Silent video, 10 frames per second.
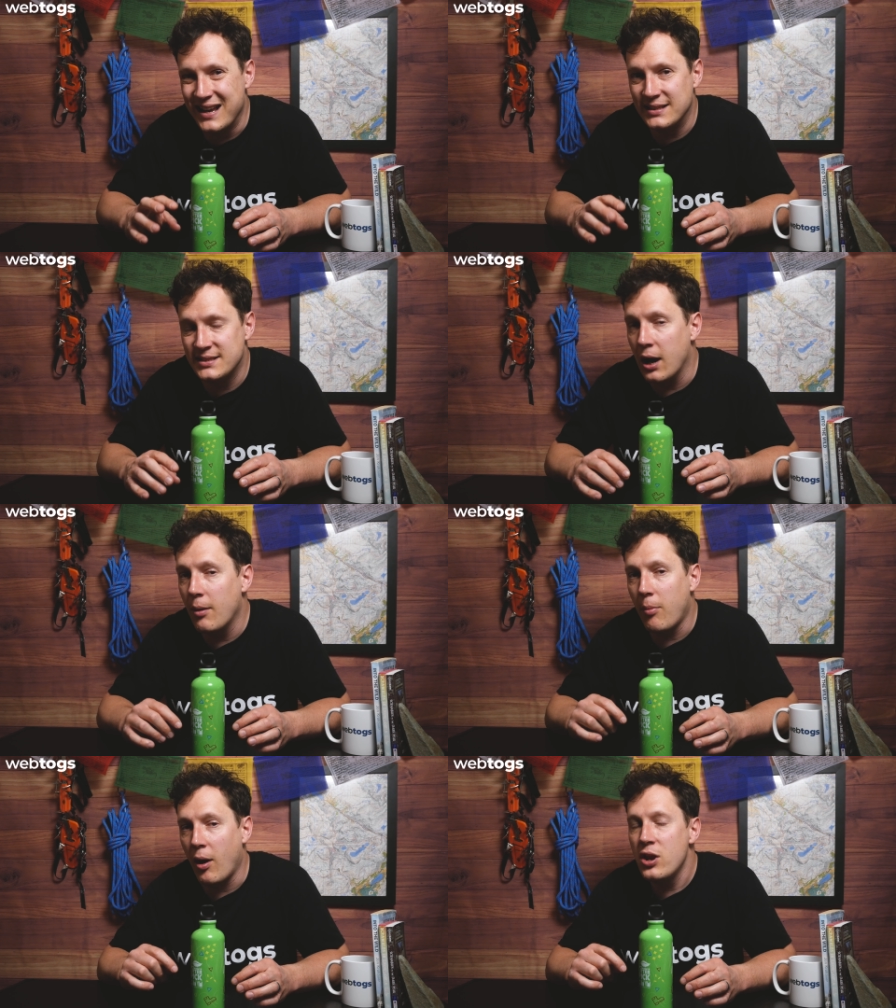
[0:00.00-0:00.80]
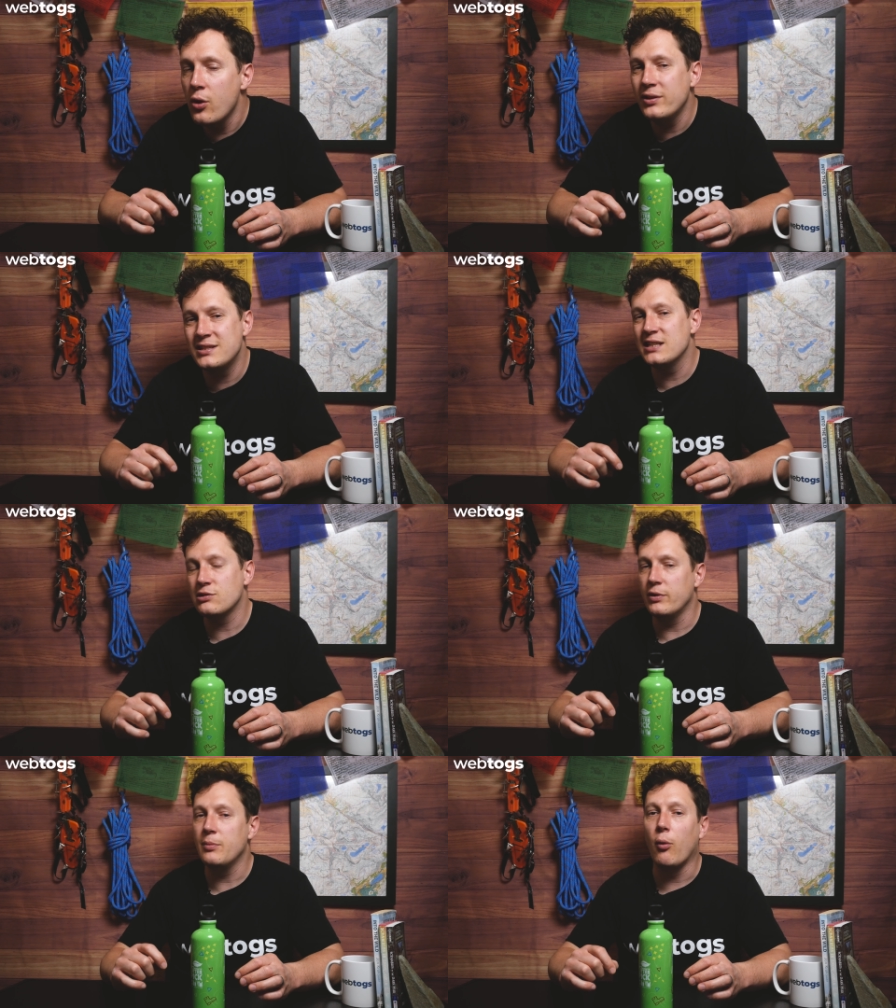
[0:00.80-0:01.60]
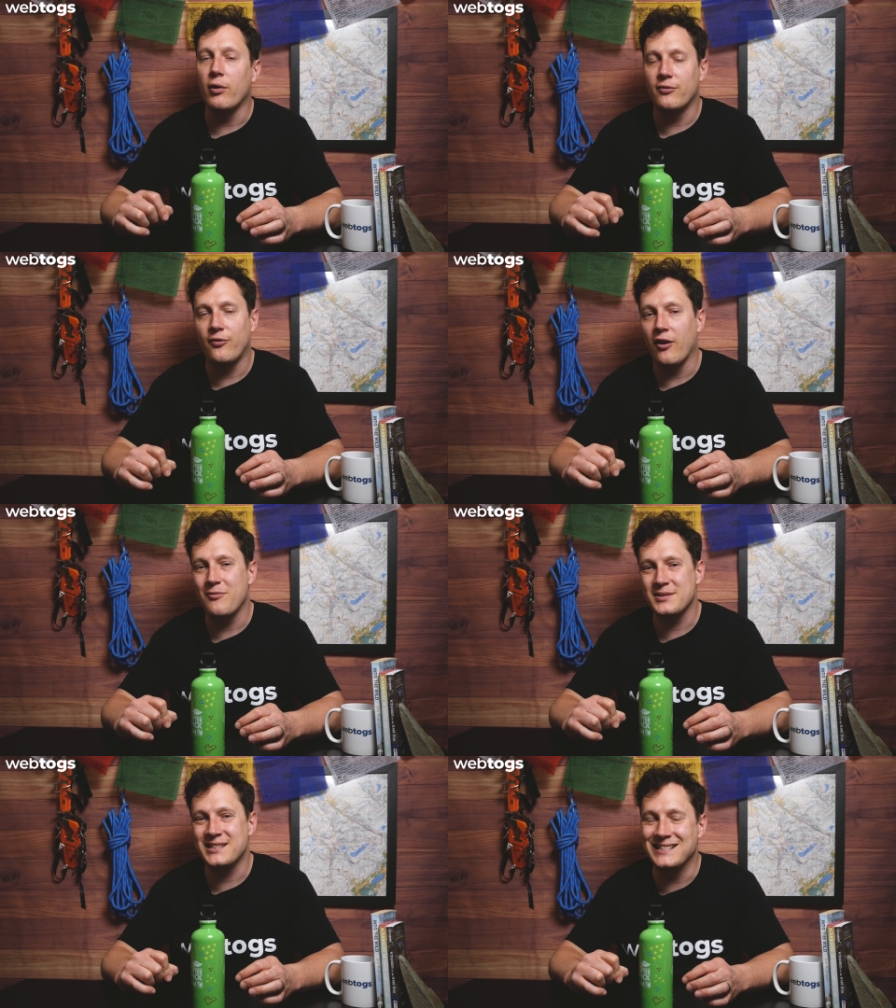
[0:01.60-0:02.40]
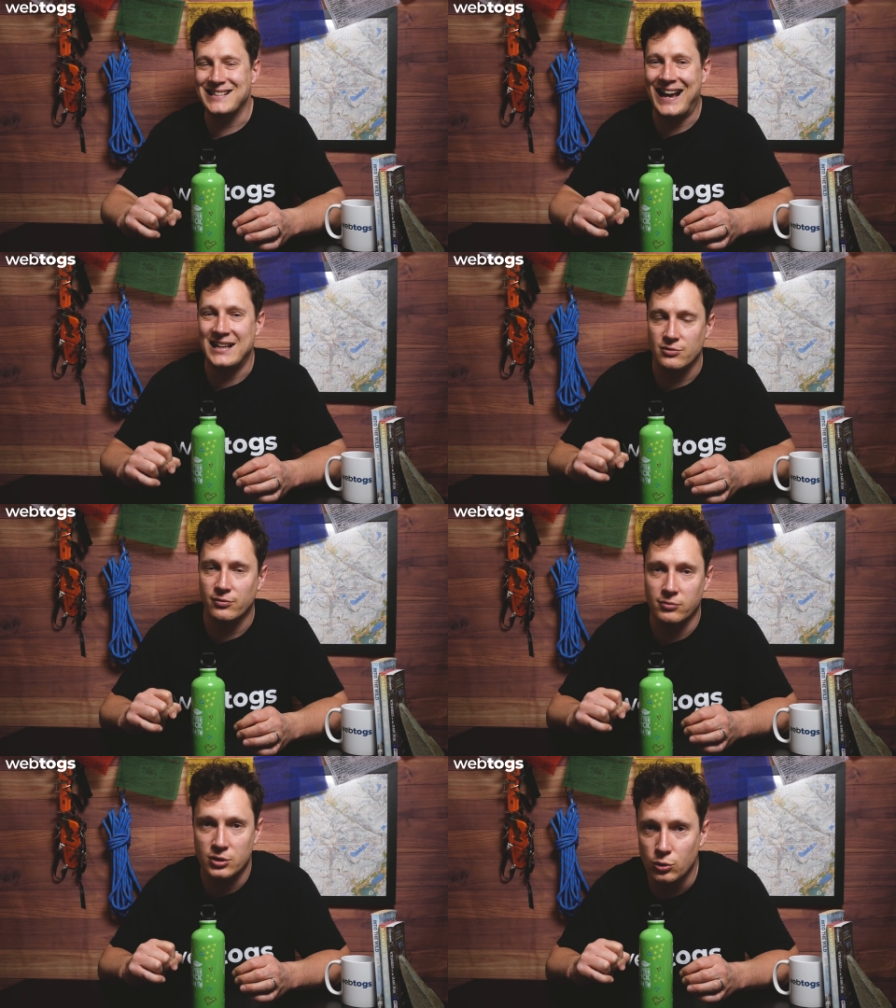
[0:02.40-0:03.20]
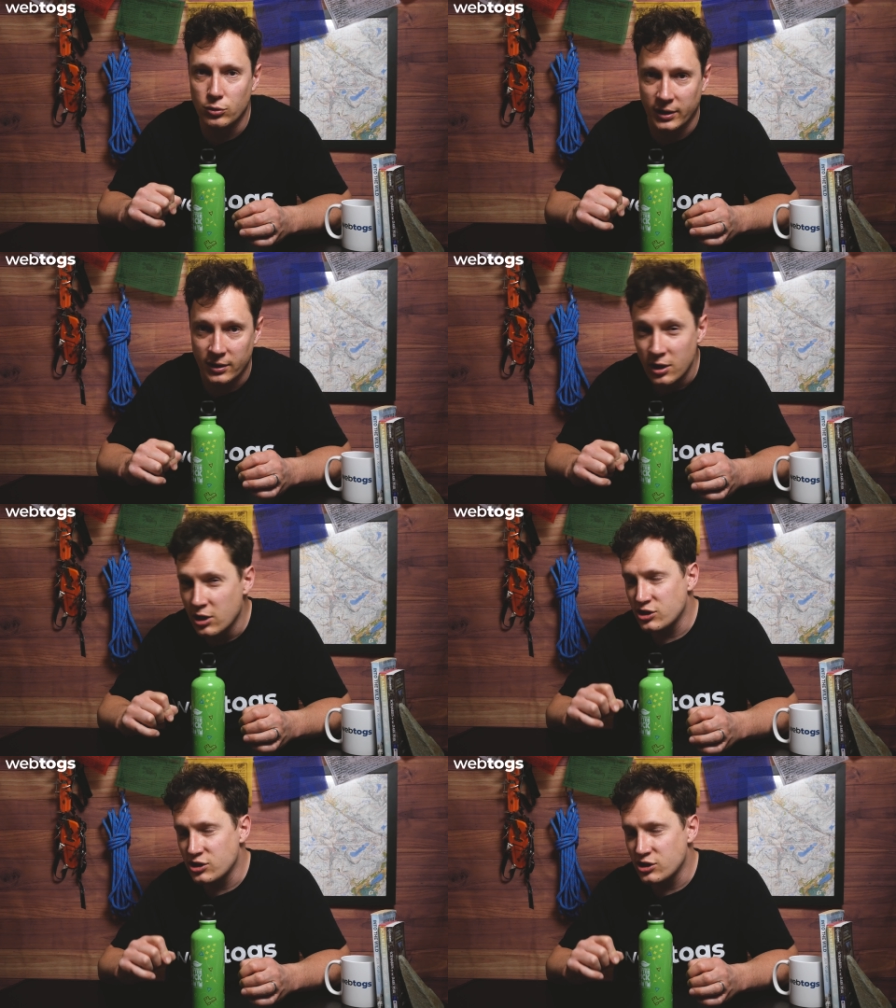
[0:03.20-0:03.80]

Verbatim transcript: is down by 93.5% as of recording.